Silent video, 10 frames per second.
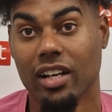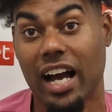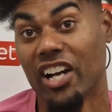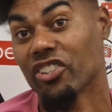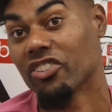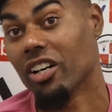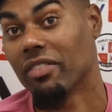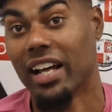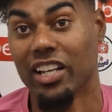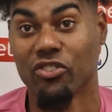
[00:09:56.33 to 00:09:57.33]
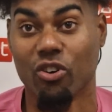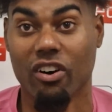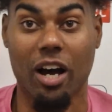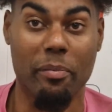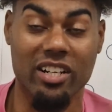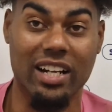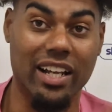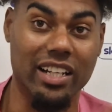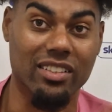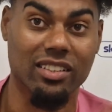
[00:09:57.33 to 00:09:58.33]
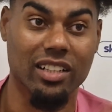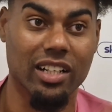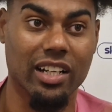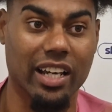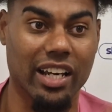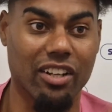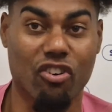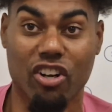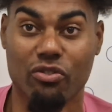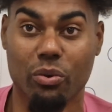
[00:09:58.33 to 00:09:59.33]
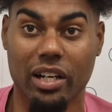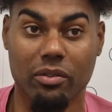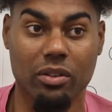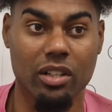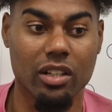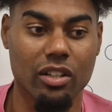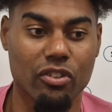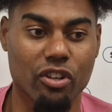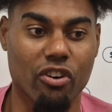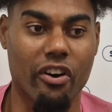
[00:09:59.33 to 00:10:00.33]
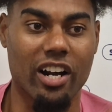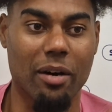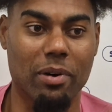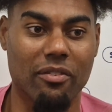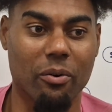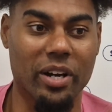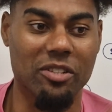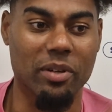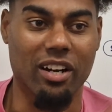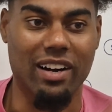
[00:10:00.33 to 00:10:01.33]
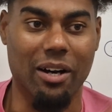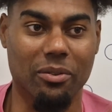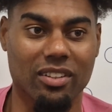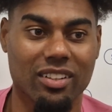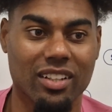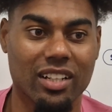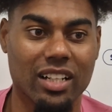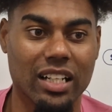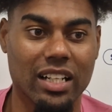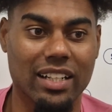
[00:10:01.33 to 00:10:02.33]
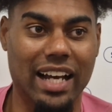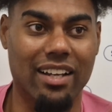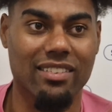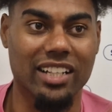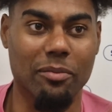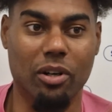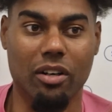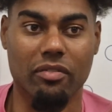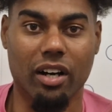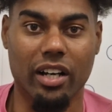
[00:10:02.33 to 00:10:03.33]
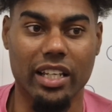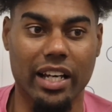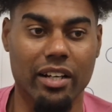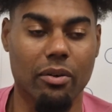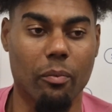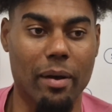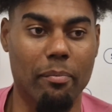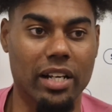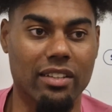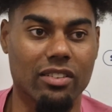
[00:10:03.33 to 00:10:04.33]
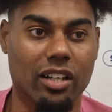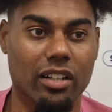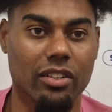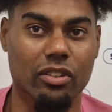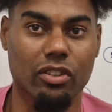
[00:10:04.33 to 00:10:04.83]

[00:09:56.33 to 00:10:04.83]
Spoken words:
AstroTurf like this, or our pitch like this, grassroots level. So growing up, I've always been around that stigma of, oh yeah, Wembley's the